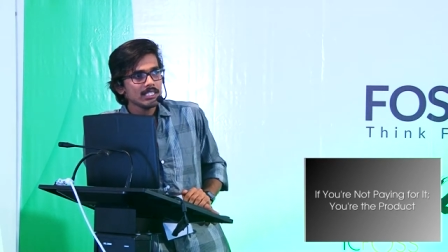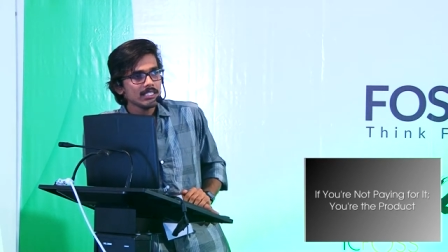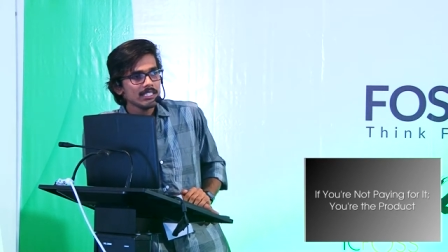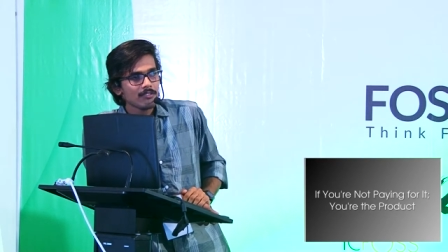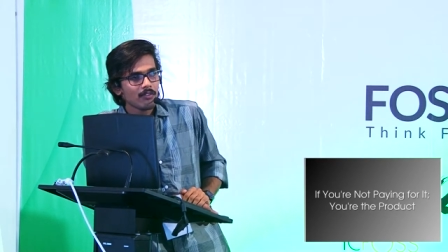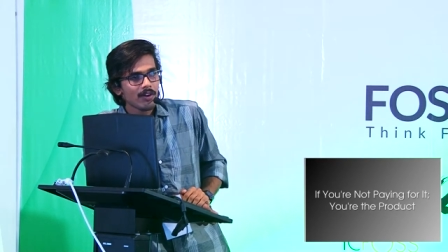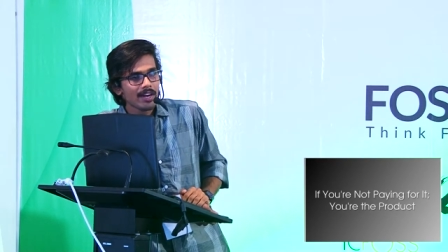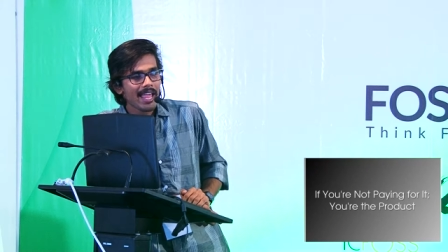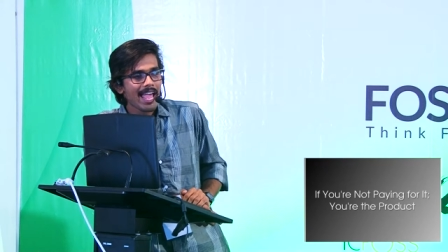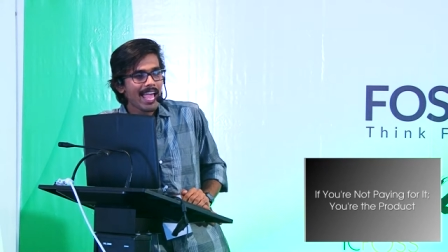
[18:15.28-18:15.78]
the,
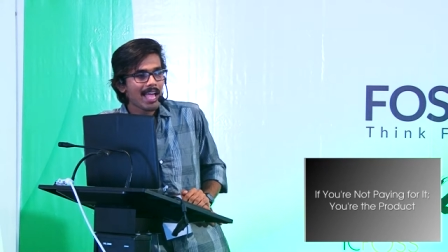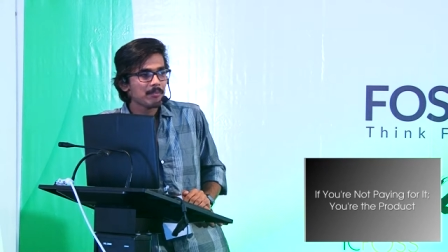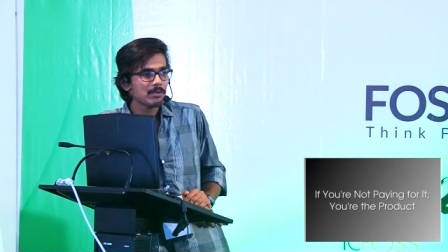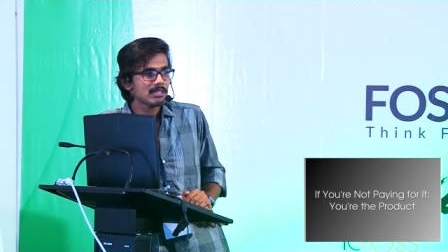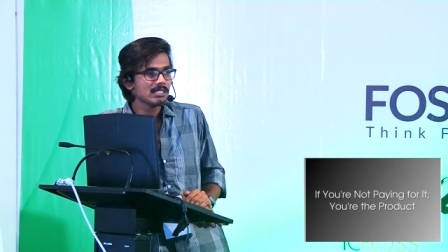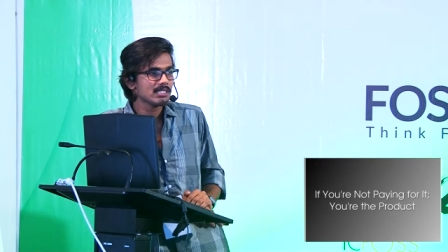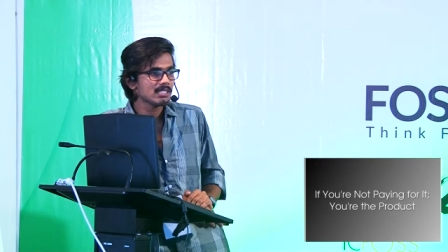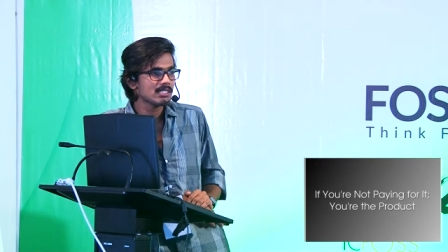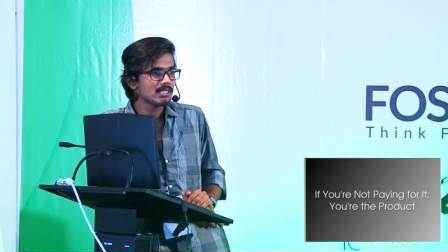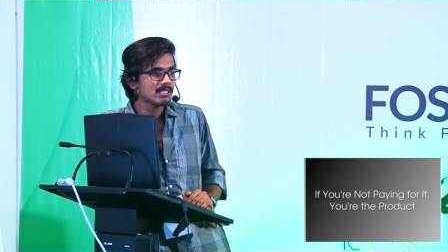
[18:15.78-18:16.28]
what
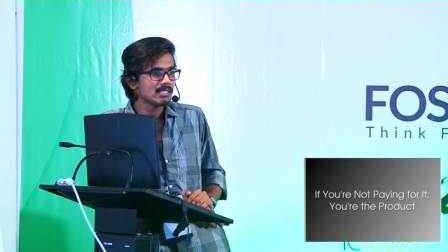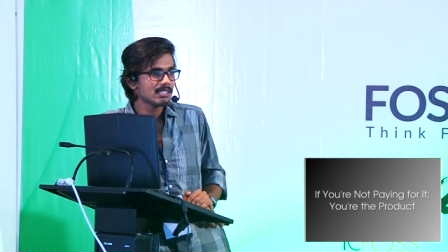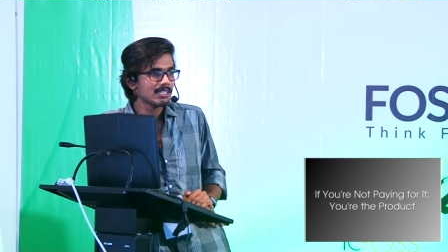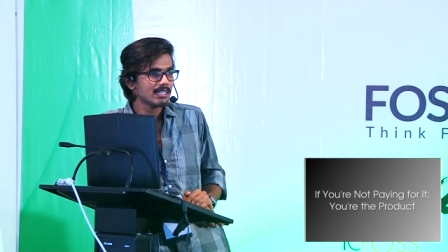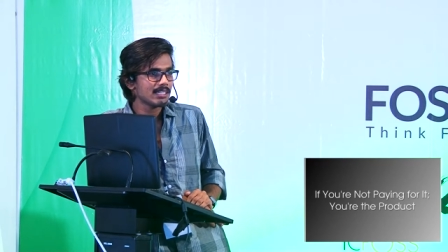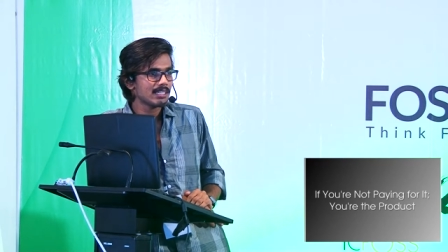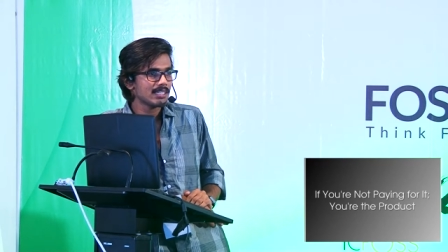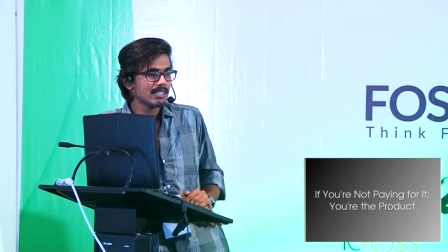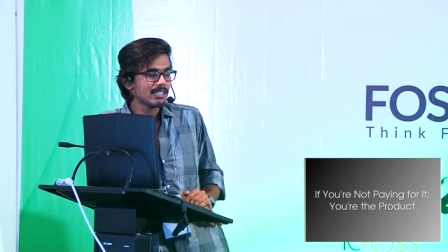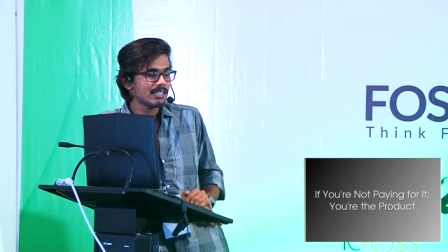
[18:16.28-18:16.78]
happens is uh,
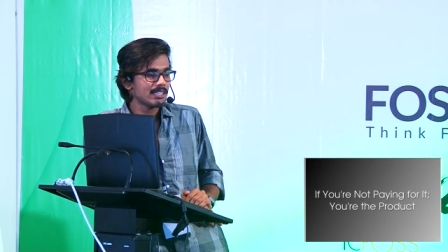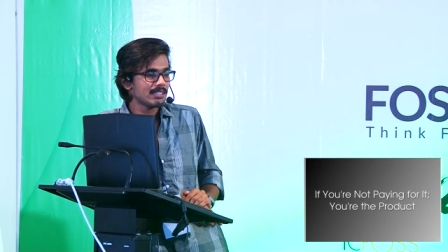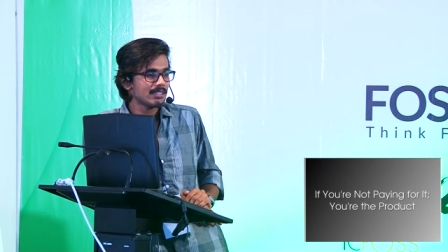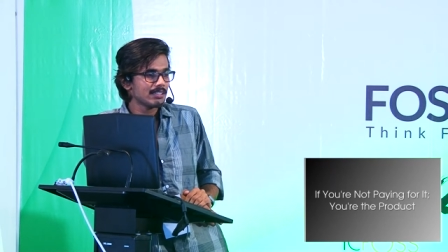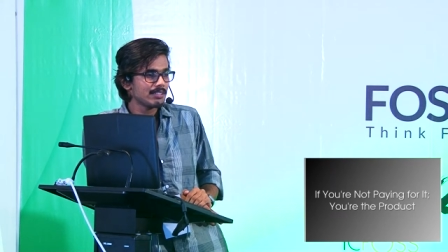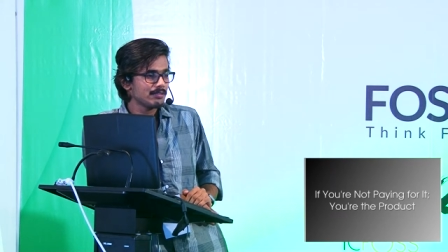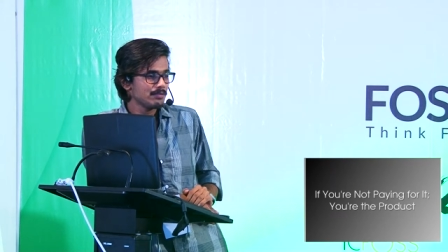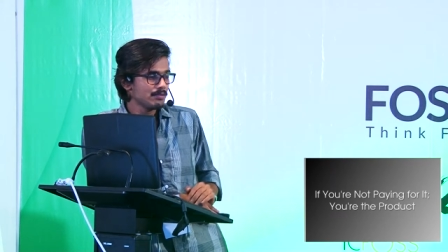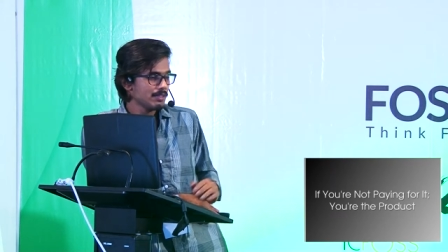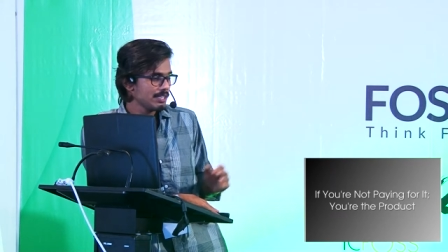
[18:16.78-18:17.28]

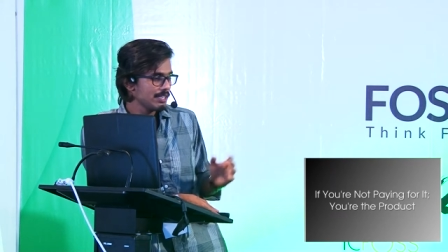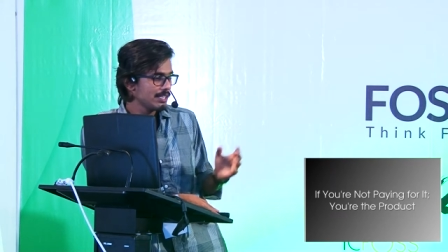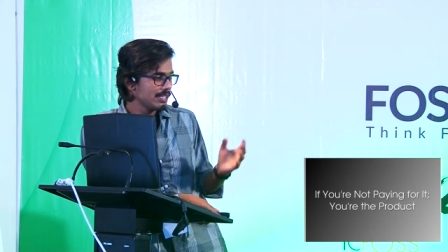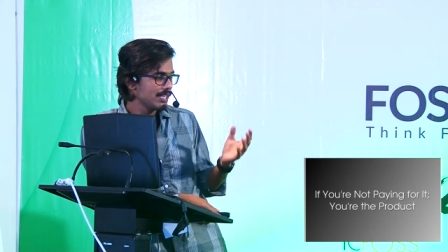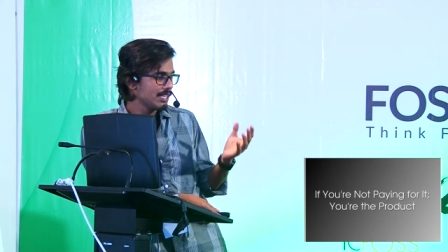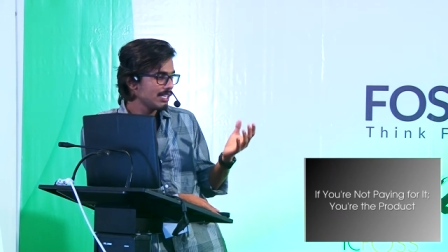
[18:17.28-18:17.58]
we